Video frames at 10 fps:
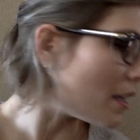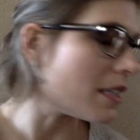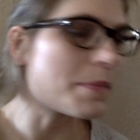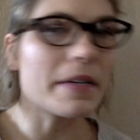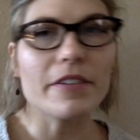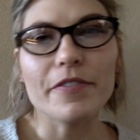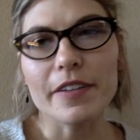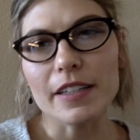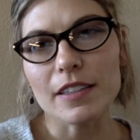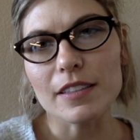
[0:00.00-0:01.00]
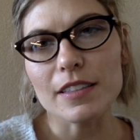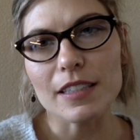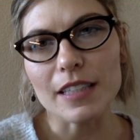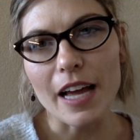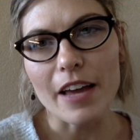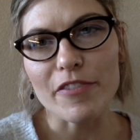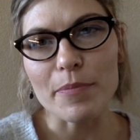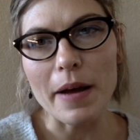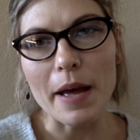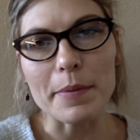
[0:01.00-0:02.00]
Spirit-Filled Life
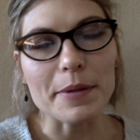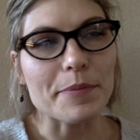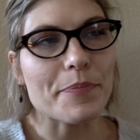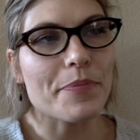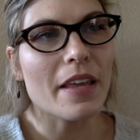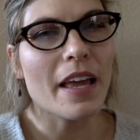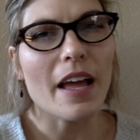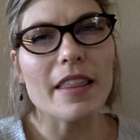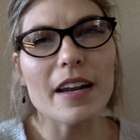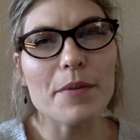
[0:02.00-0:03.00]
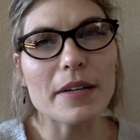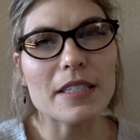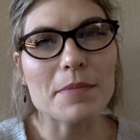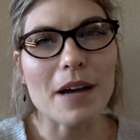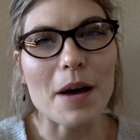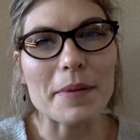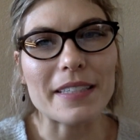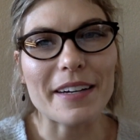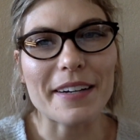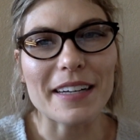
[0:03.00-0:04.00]
Bible. And then I read some
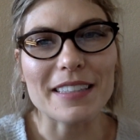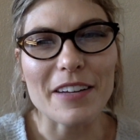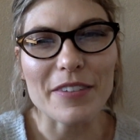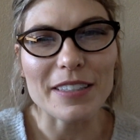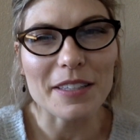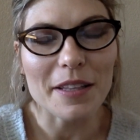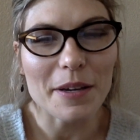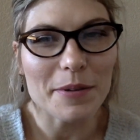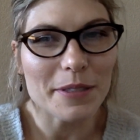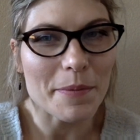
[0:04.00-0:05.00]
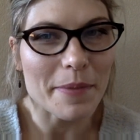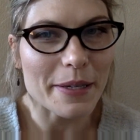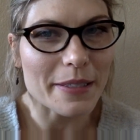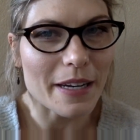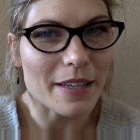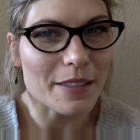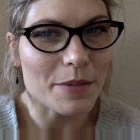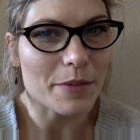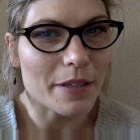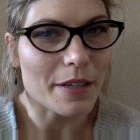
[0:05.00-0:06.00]
commentary on stuff because there were some things that I
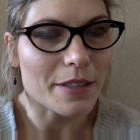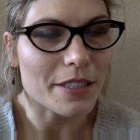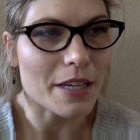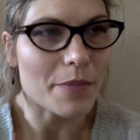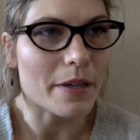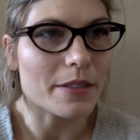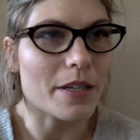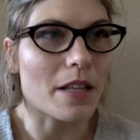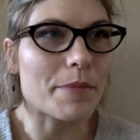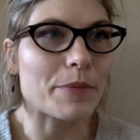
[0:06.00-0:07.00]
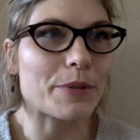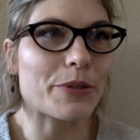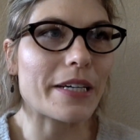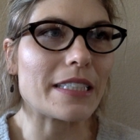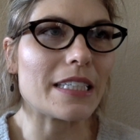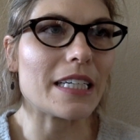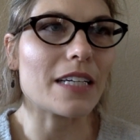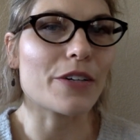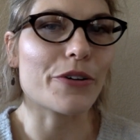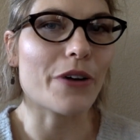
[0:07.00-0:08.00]
didn't really understand what Solomon was trying to
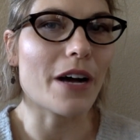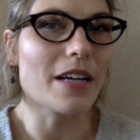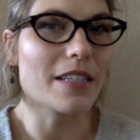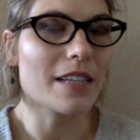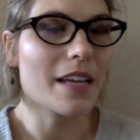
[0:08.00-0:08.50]
get across.